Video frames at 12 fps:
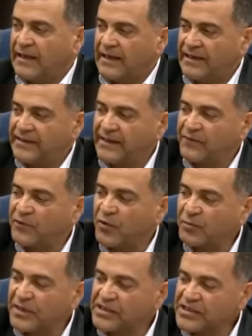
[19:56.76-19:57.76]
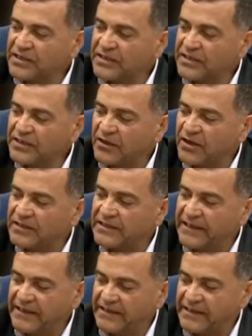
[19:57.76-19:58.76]
And the information
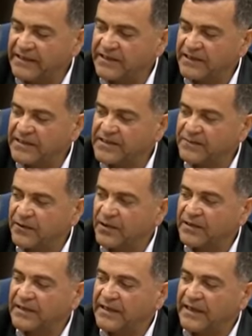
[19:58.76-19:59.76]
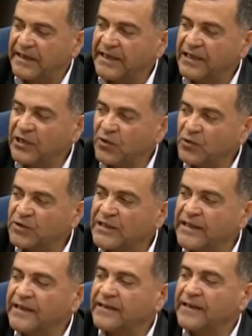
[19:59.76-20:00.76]
contained in this one,
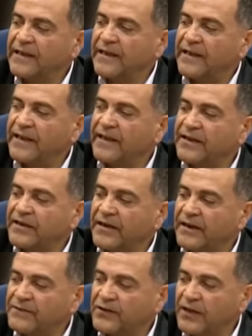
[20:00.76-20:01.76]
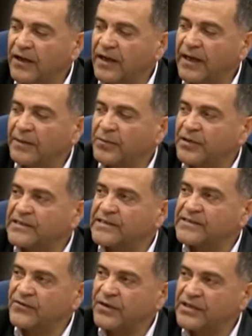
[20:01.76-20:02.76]
including aircraft type,
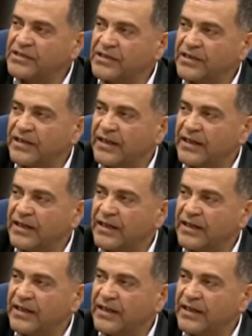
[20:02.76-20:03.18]
registration,